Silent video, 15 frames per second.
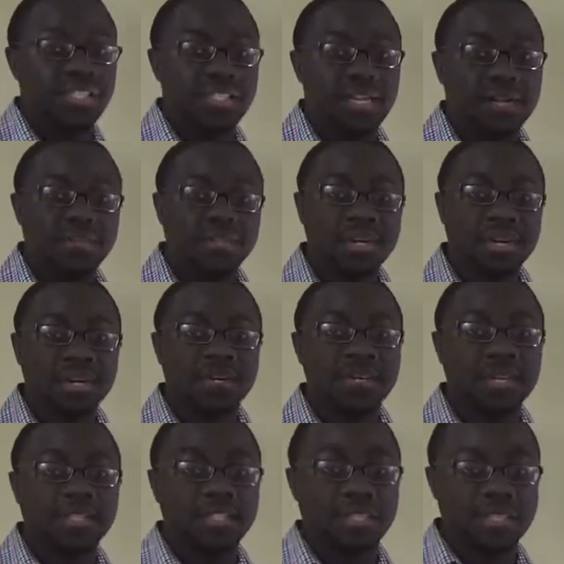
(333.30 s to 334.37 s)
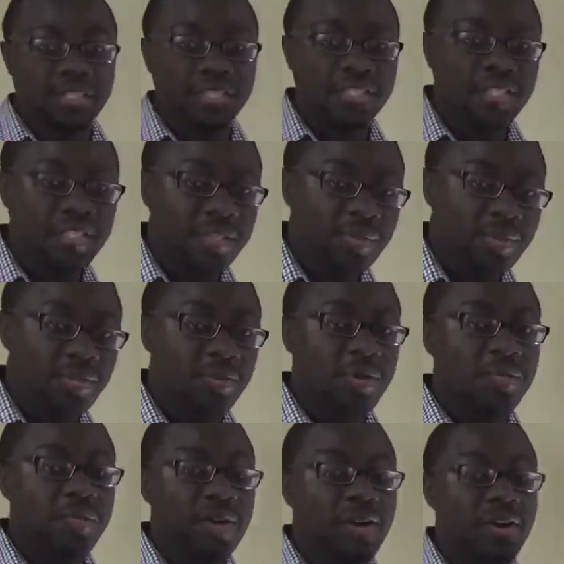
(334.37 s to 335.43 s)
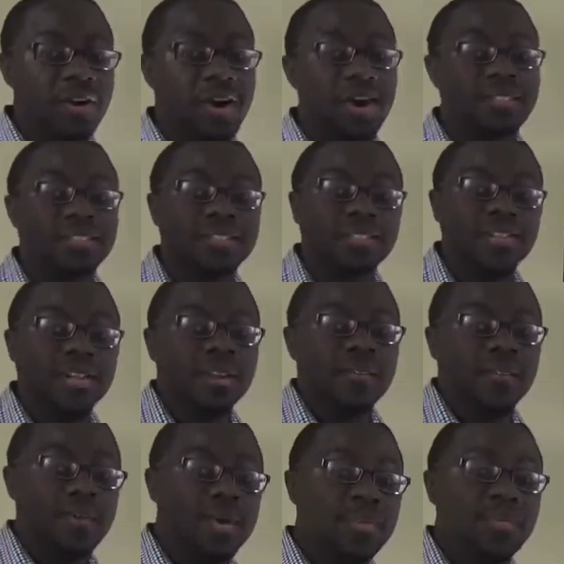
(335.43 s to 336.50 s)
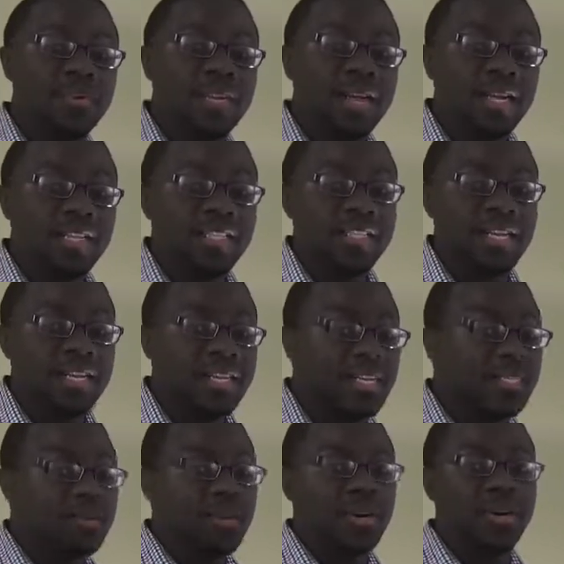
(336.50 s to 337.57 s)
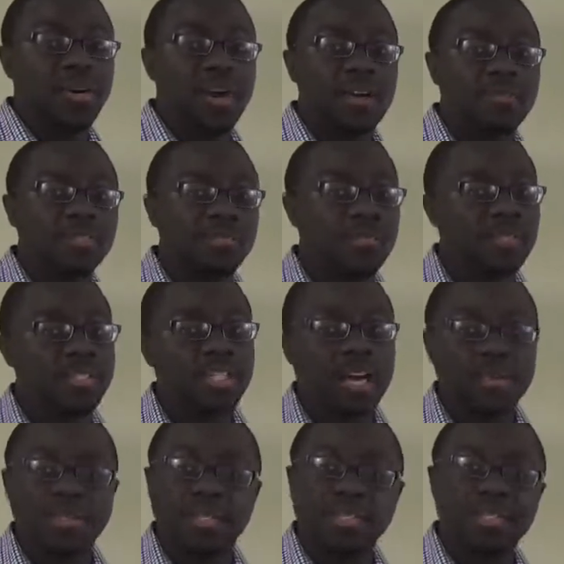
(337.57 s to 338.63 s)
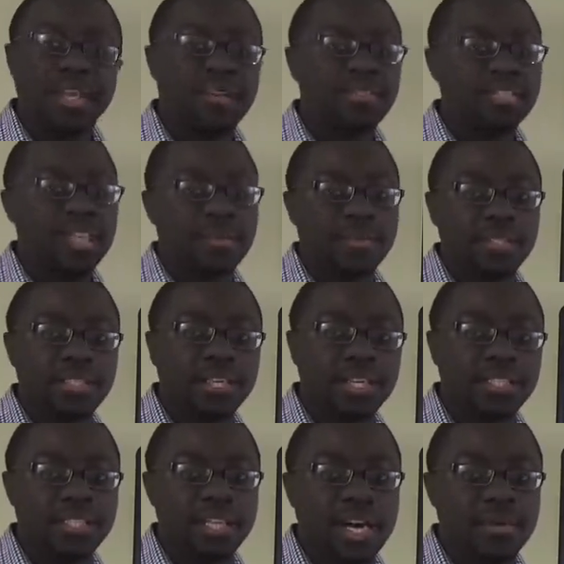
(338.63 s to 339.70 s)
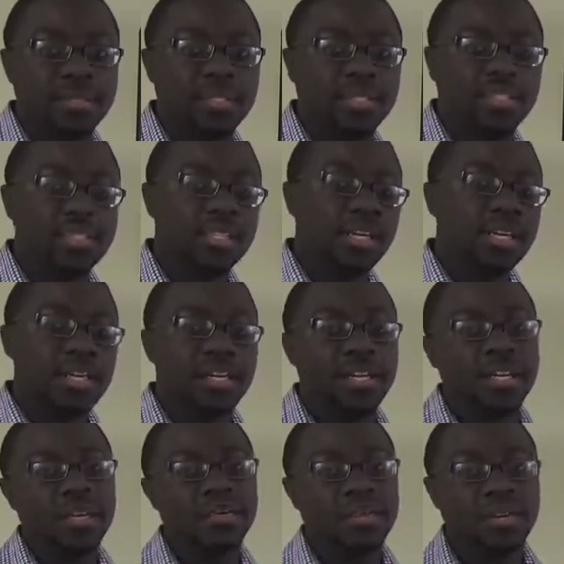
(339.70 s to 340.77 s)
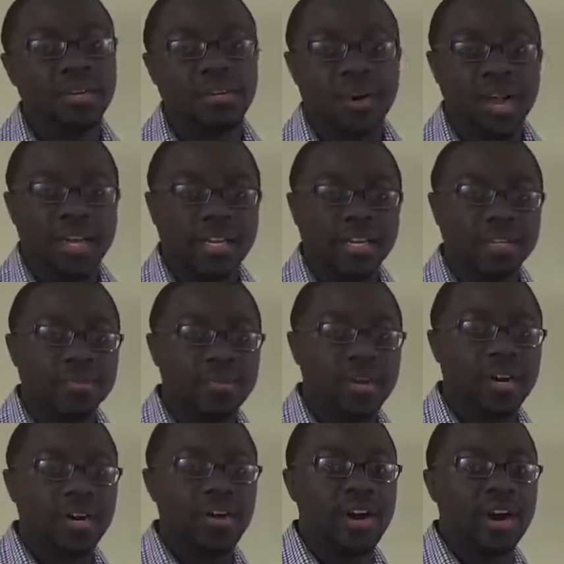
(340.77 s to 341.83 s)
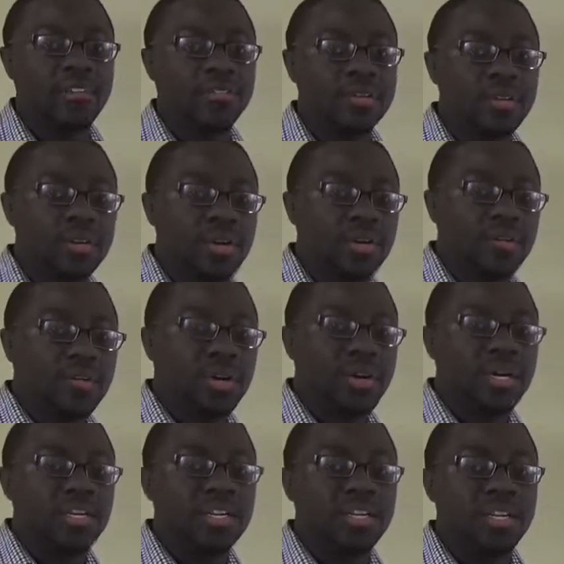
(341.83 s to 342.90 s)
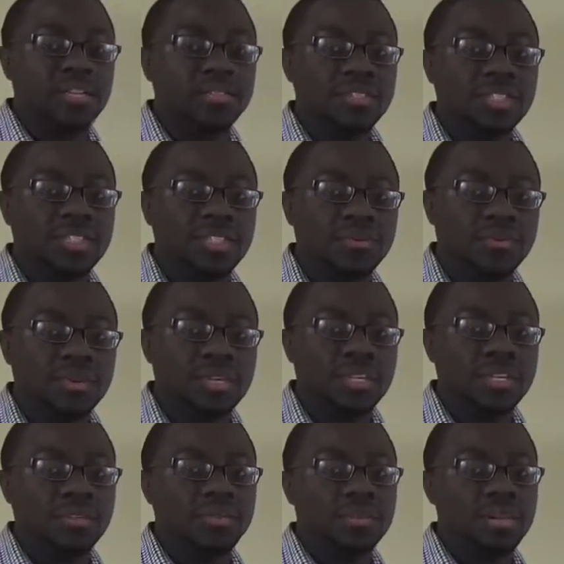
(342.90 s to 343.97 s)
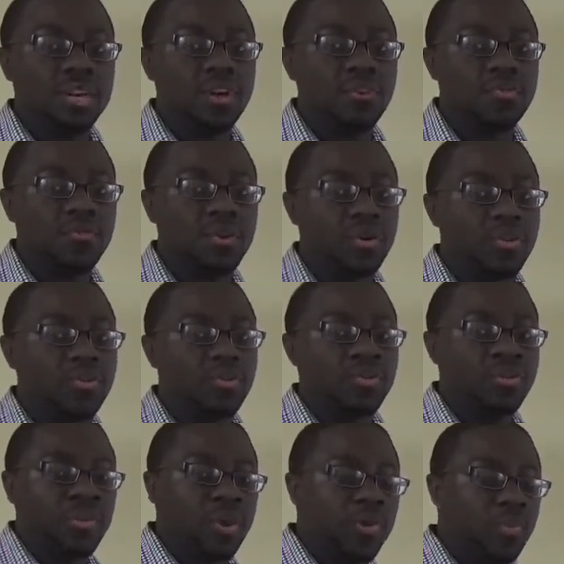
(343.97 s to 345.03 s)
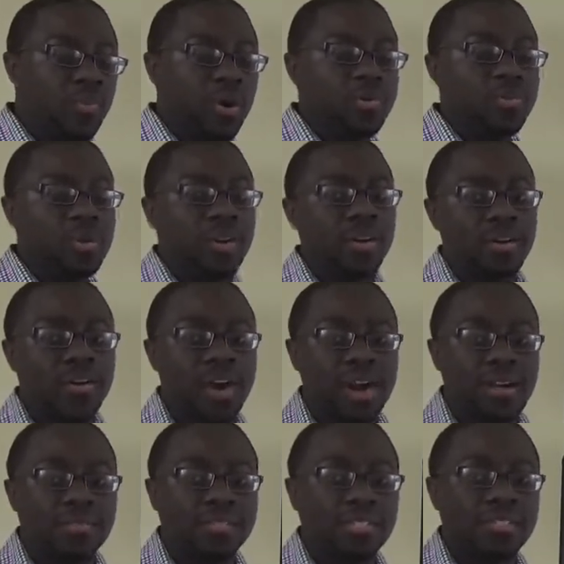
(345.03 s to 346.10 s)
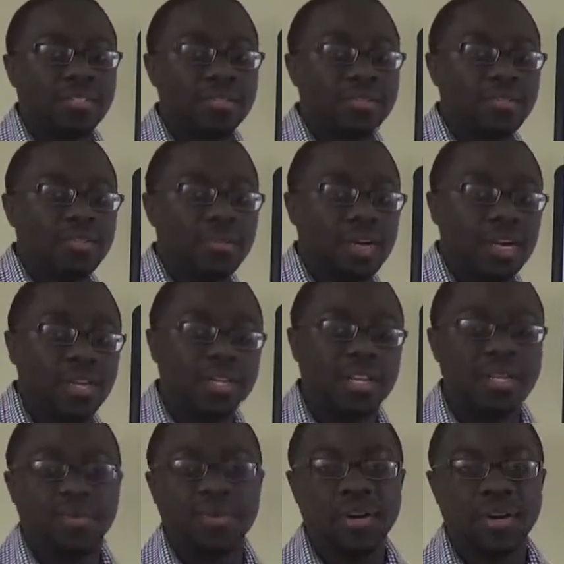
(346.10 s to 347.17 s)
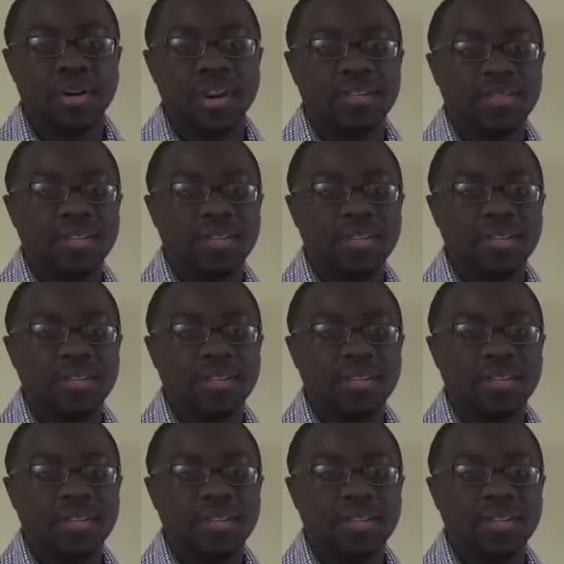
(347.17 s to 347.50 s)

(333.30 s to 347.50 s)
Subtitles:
and I'm talking about transitions between paragraphs. Remember, like I said, each paragraph is one topic. Every time you change topics, you need to be creating a new paragraph. But you don't just want to go from one paragraph to another paragraph